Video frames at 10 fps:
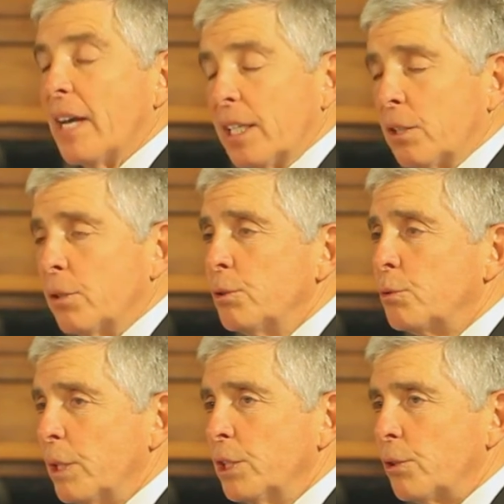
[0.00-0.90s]
and that
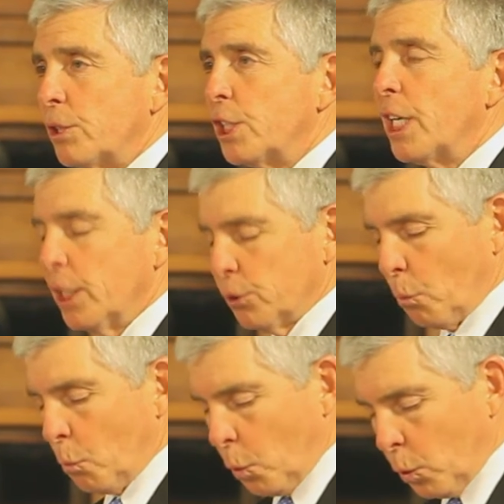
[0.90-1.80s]
includes research,
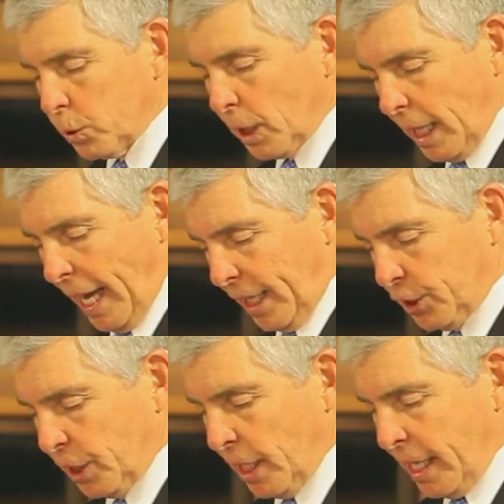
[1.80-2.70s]
is world
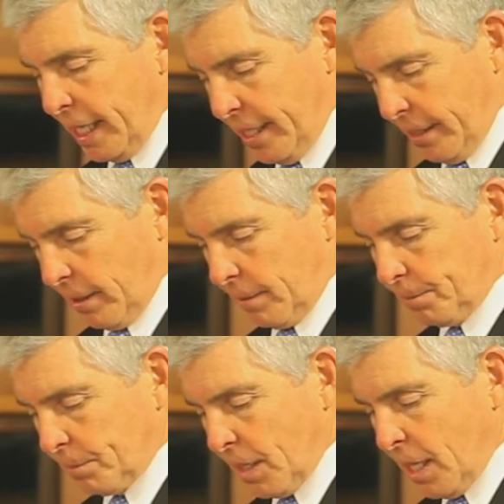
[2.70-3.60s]
class
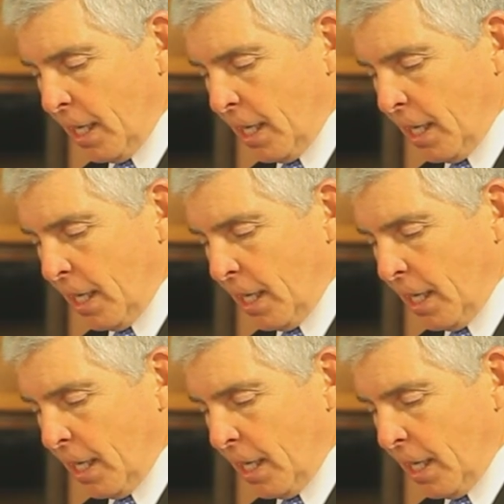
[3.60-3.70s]
here.